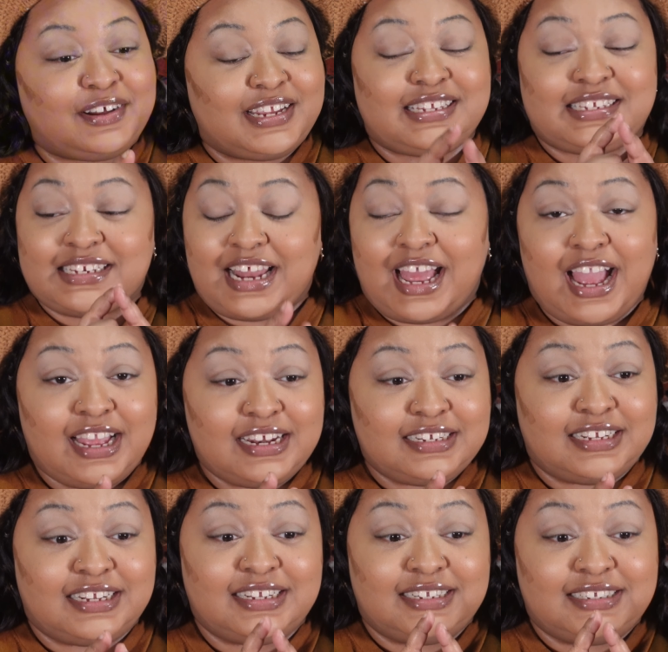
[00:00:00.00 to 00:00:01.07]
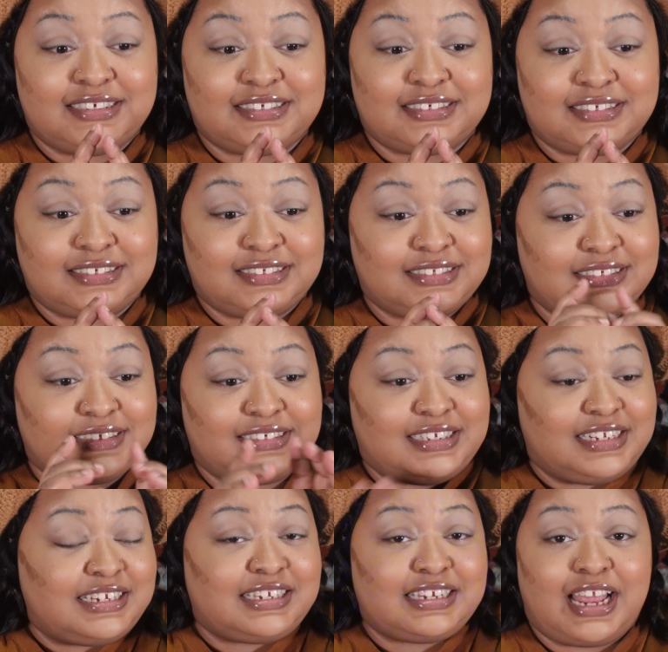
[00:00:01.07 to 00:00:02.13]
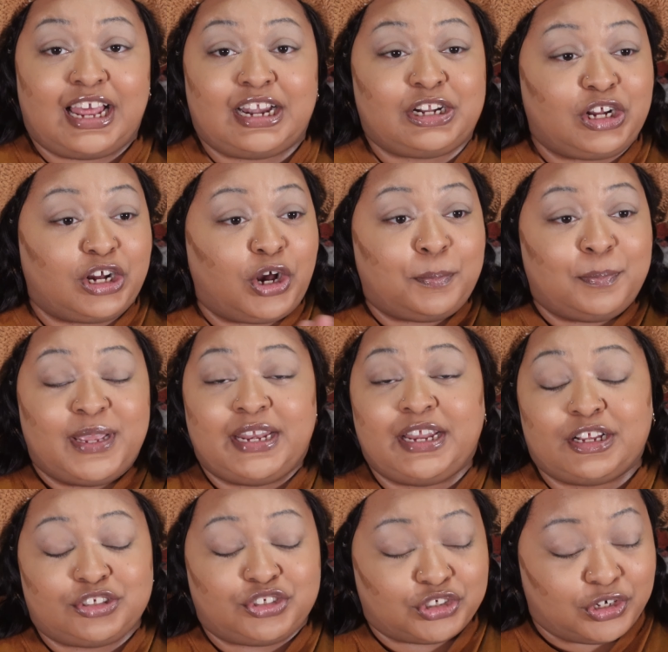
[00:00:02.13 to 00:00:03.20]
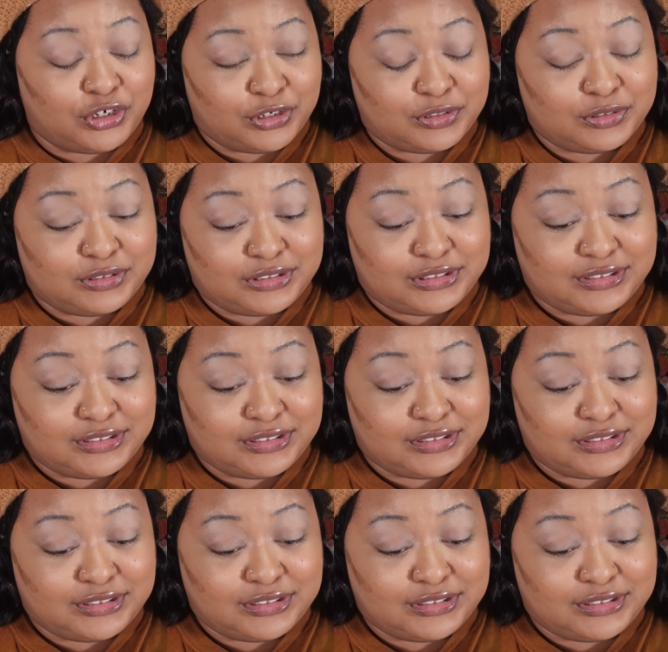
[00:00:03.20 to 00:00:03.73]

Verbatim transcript: It's not. It's not meeting a jerk. First of all,